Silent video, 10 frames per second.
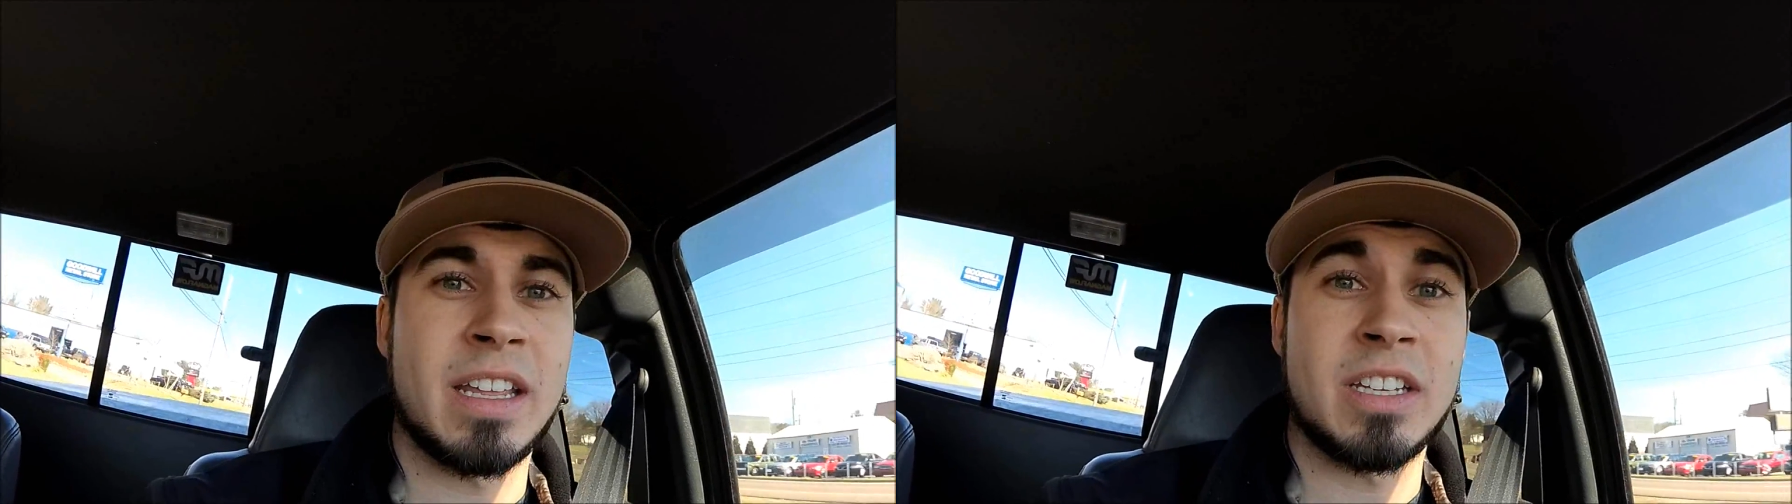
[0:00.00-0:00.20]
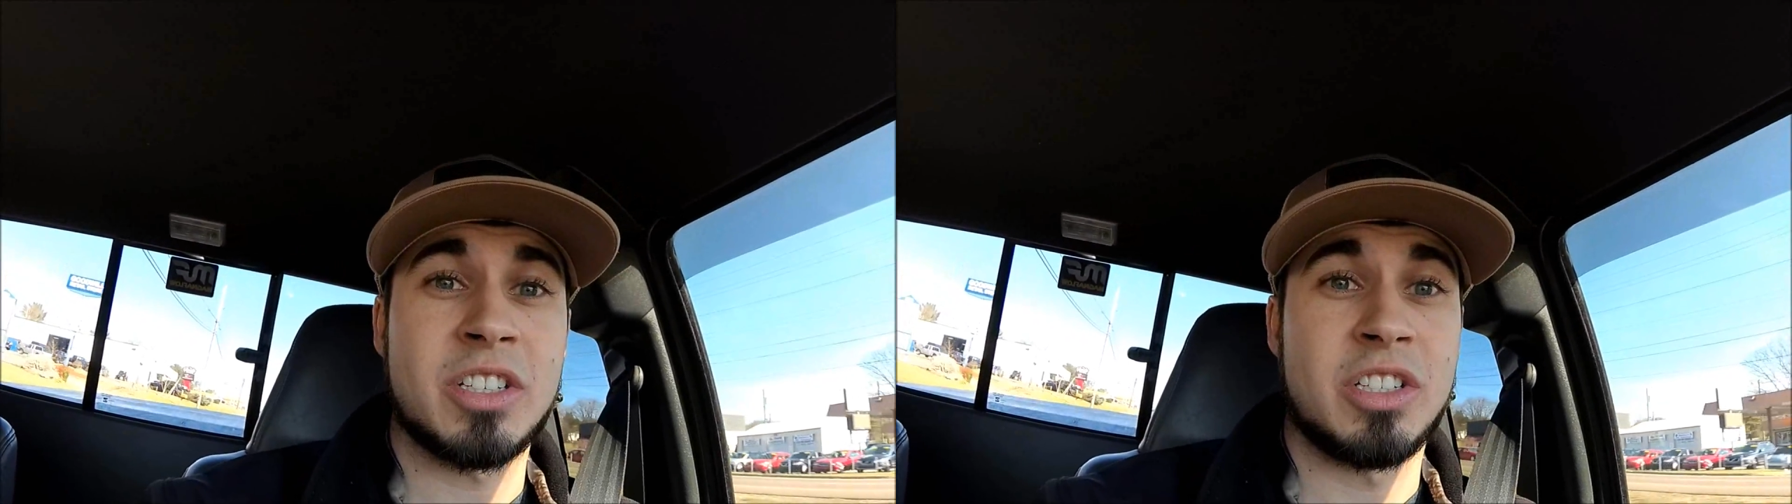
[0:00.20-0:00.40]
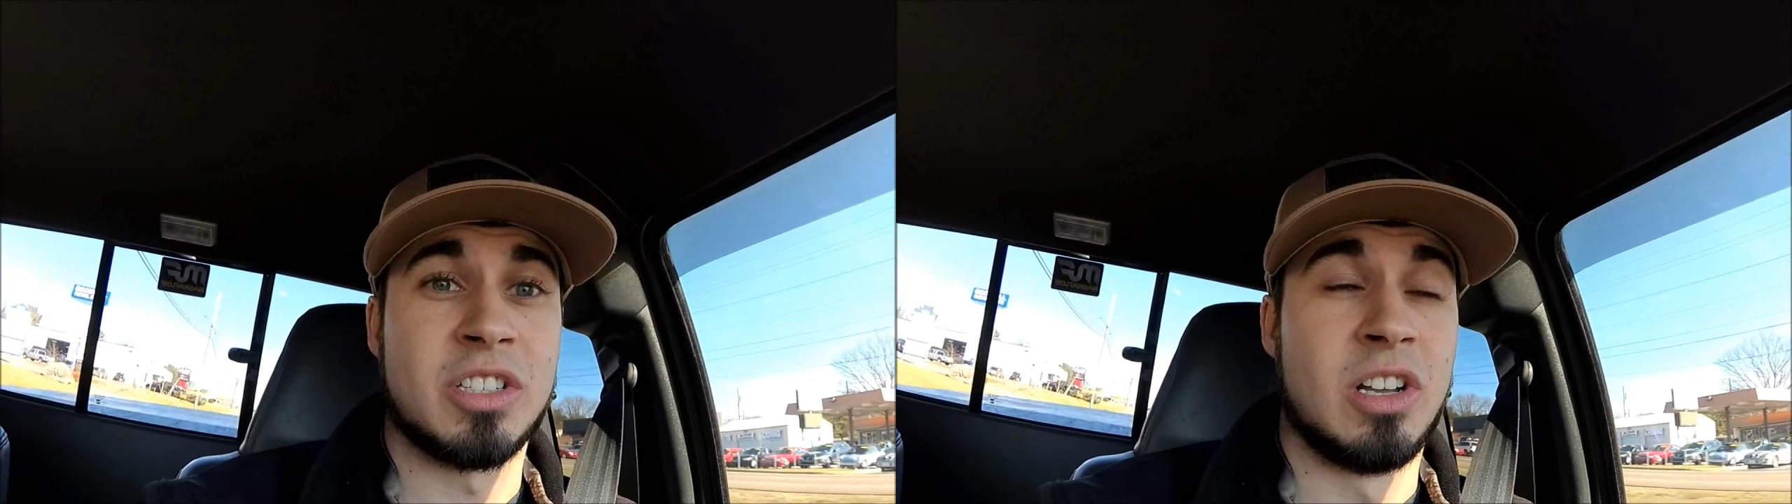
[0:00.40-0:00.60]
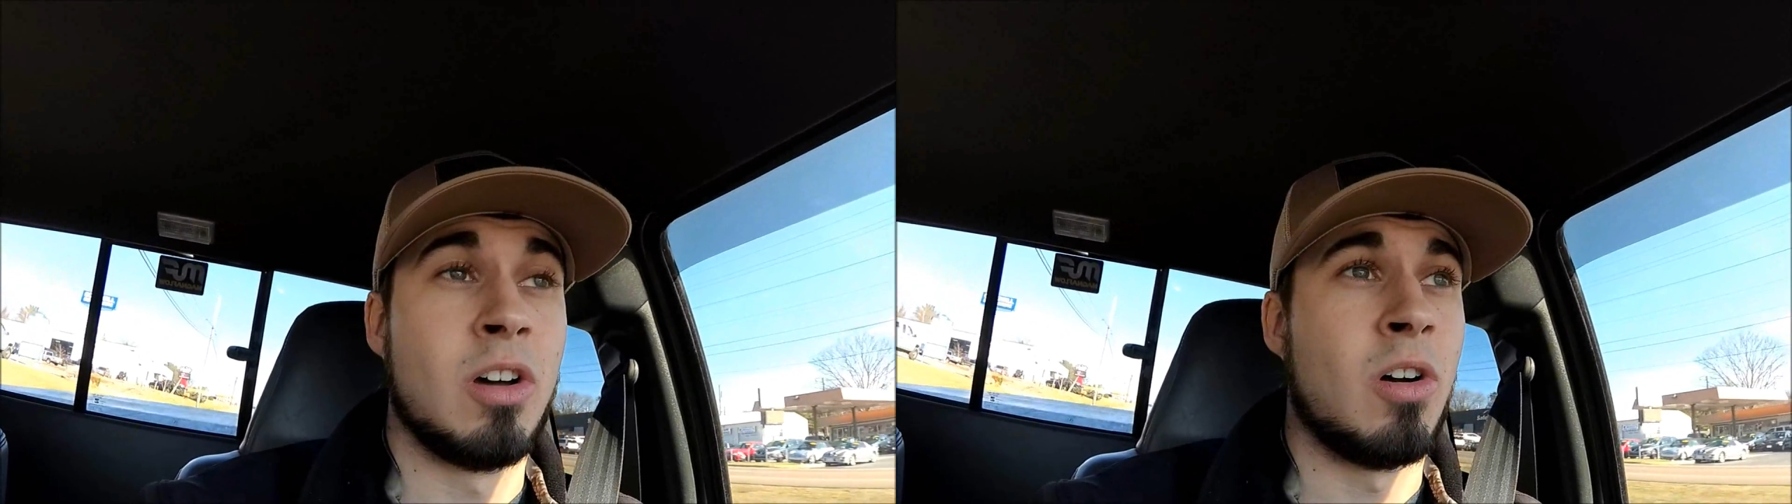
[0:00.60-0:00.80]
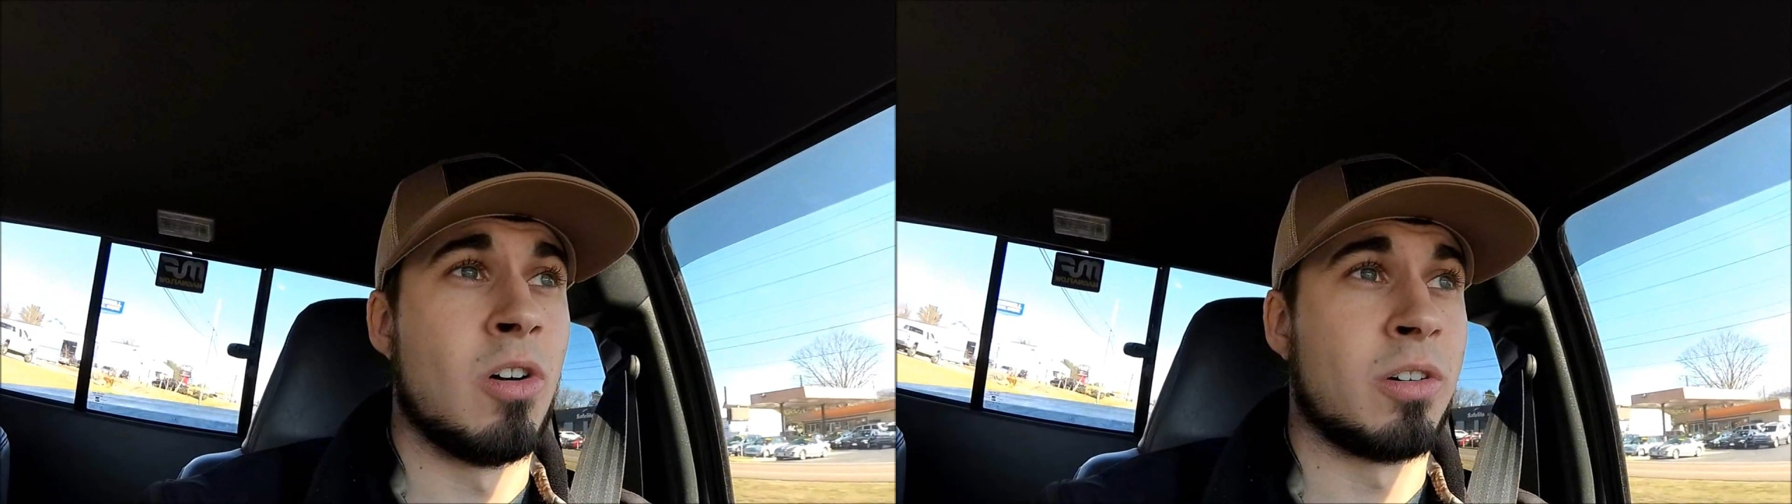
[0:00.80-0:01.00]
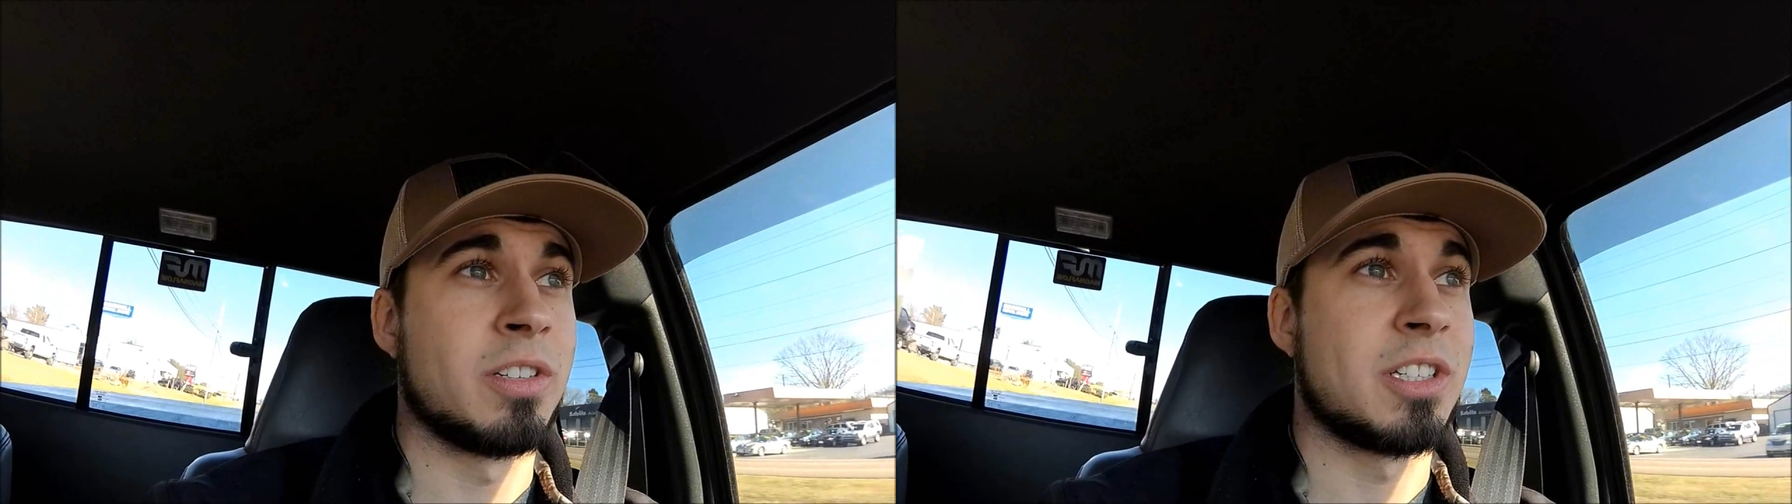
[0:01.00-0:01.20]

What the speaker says: inches long,